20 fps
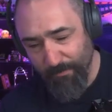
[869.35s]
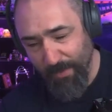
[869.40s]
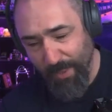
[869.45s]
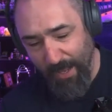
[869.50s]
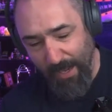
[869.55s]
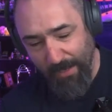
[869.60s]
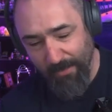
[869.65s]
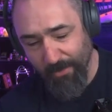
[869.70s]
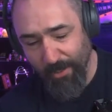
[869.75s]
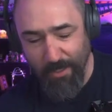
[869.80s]

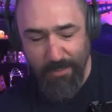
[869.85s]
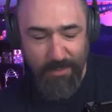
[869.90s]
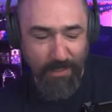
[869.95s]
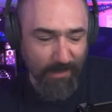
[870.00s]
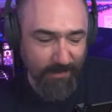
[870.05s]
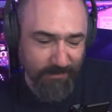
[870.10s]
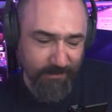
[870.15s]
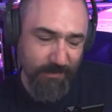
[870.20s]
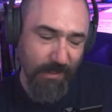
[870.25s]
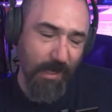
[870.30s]
And I thought
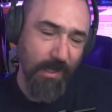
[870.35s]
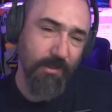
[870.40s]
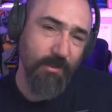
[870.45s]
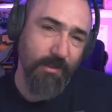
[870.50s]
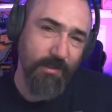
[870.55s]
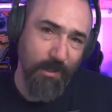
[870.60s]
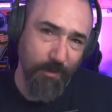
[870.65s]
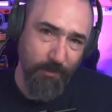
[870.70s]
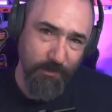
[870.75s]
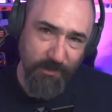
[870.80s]

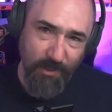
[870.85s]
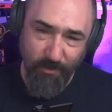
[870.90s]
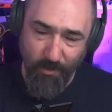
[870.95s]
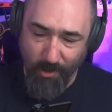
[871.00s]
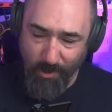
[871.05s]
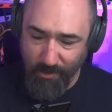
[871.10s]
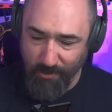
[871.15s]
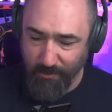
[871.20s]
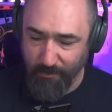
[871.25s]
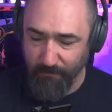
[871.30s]
that was
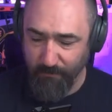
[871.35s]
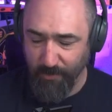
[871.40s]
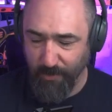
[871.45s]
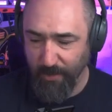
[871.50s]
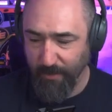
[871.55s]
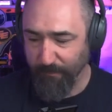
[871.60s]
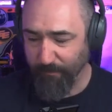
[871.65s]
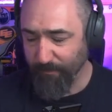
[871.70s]
ironic and funny.